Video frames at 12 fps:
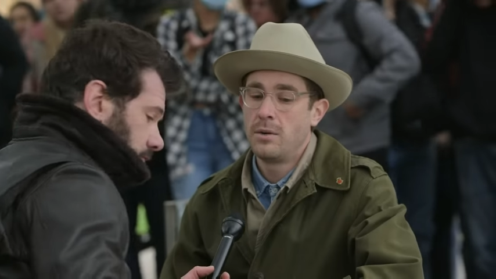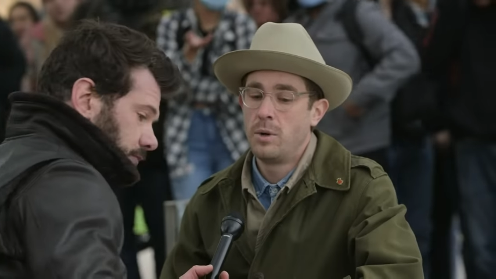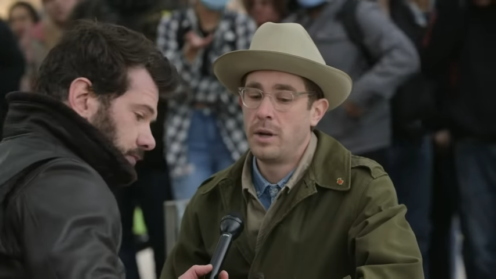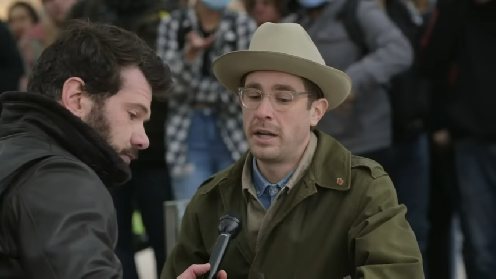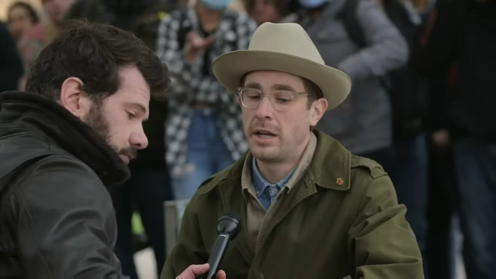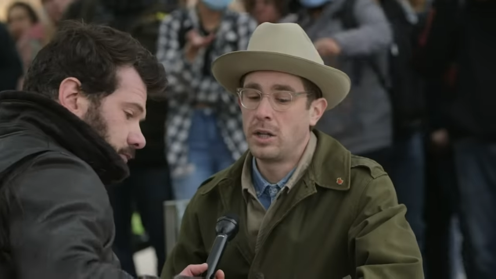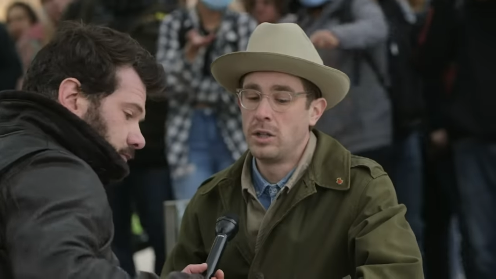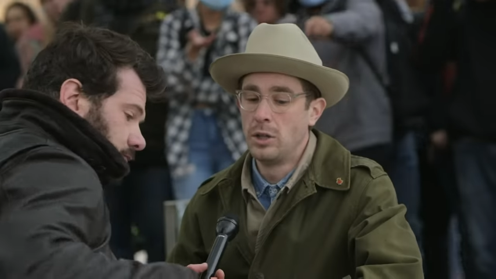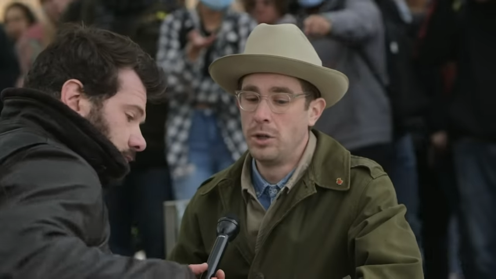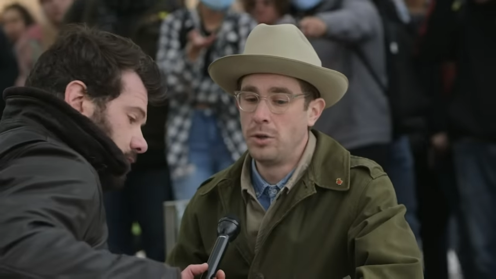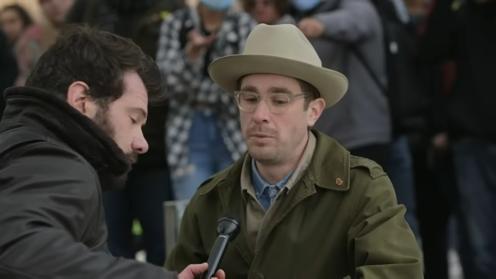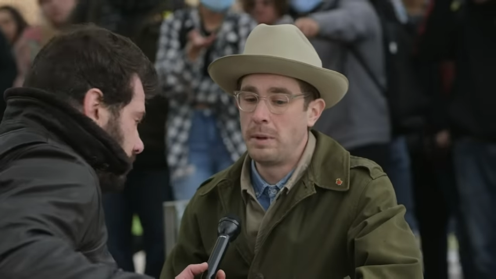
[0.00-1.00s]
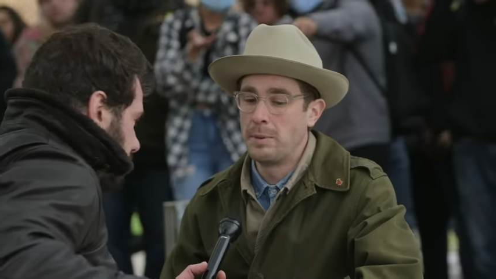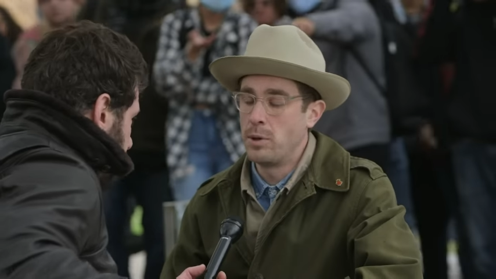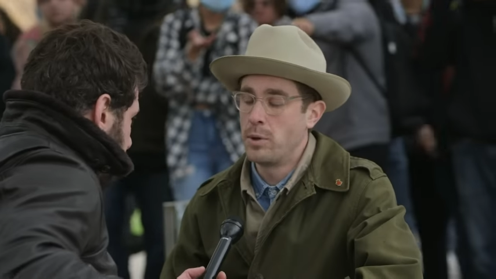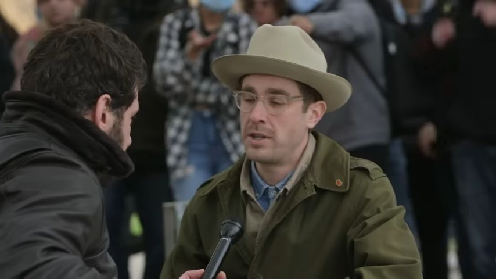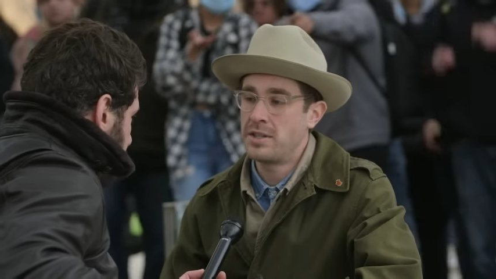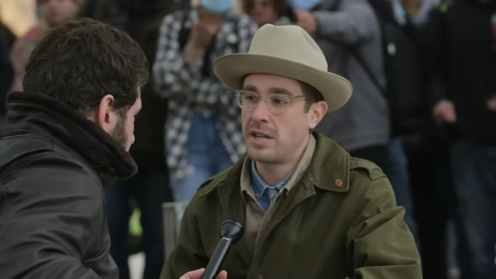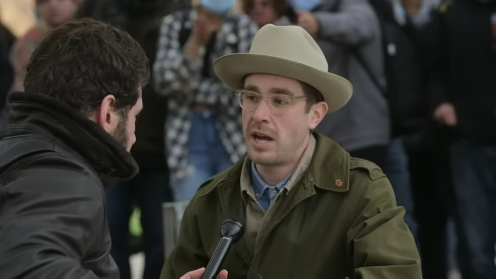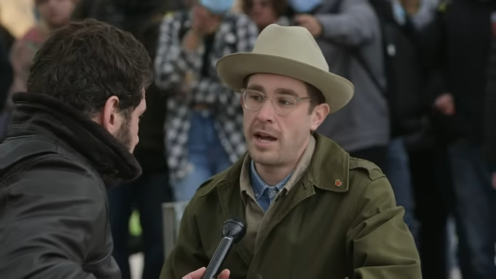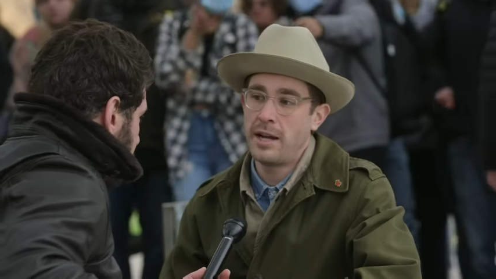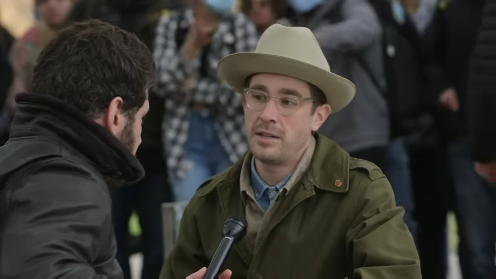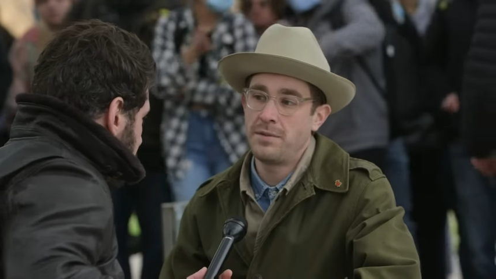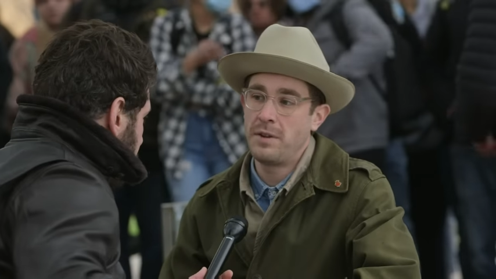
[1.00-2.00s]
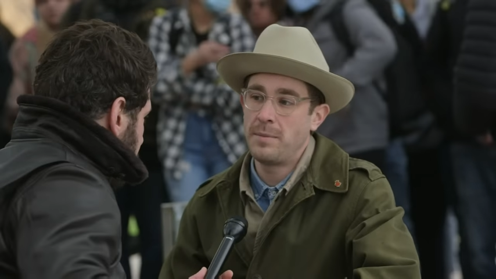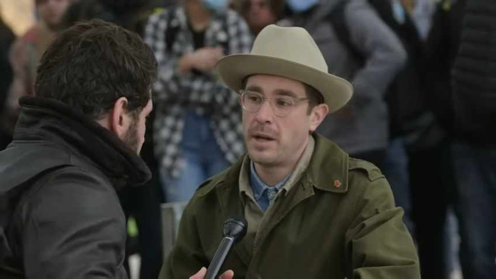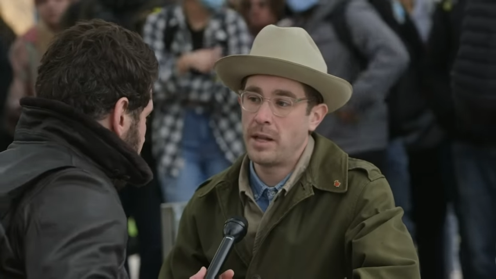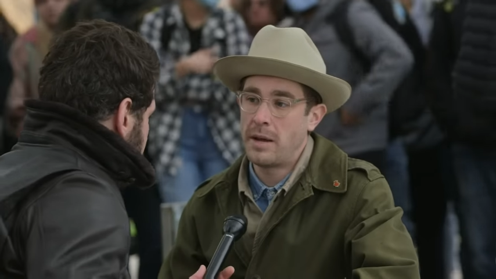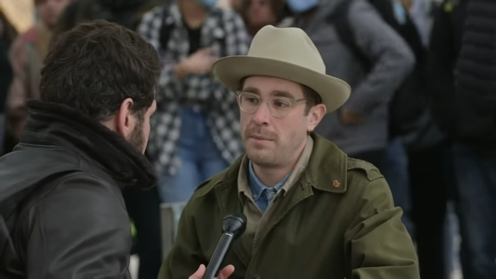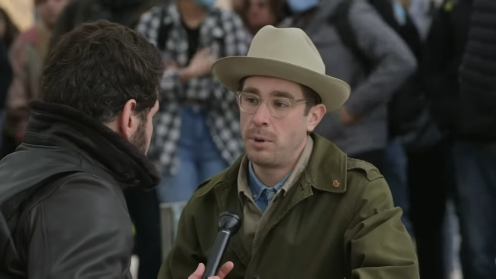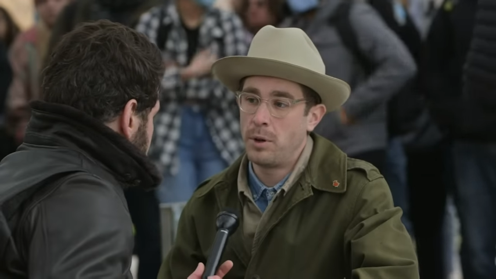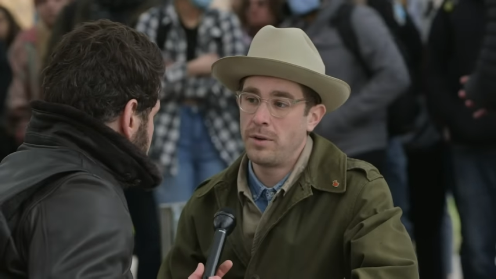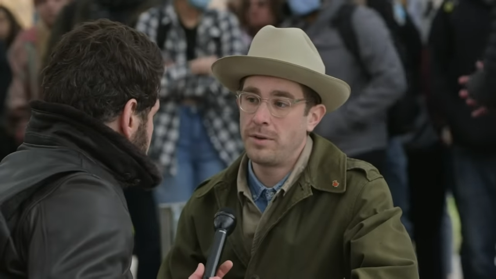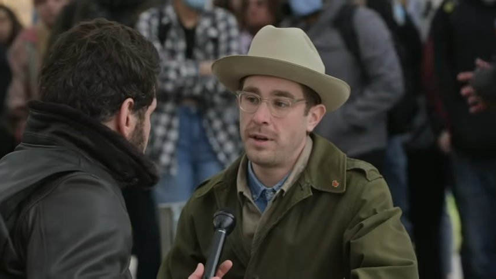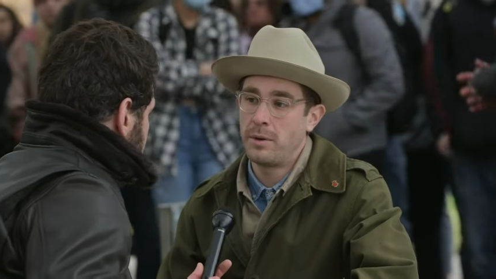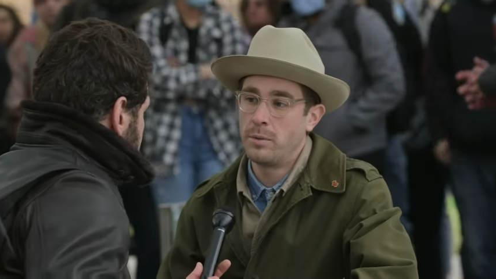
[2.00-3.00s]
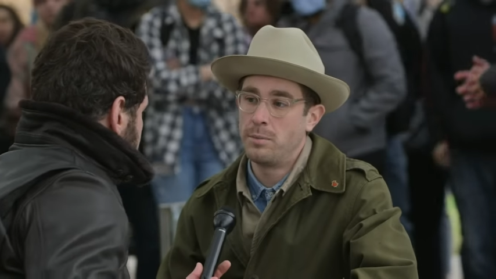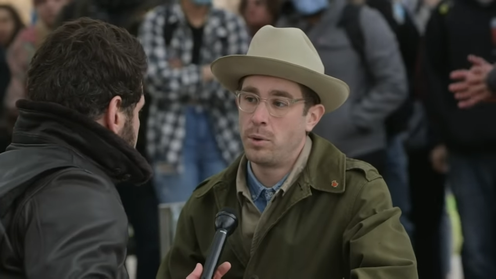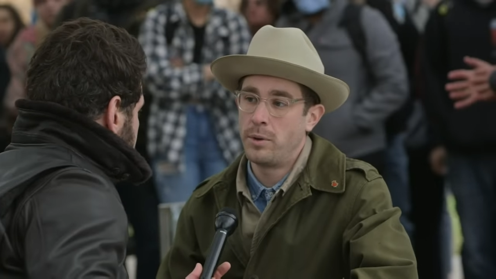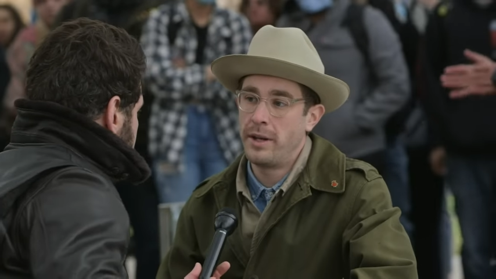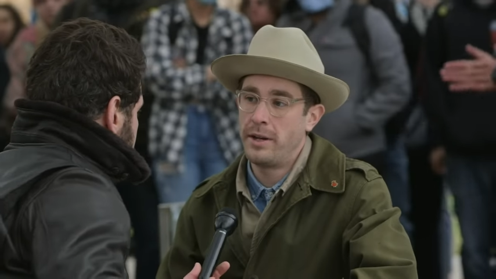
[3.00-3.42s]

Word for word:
Speaker 1: would include people who are assigned female at birth that were born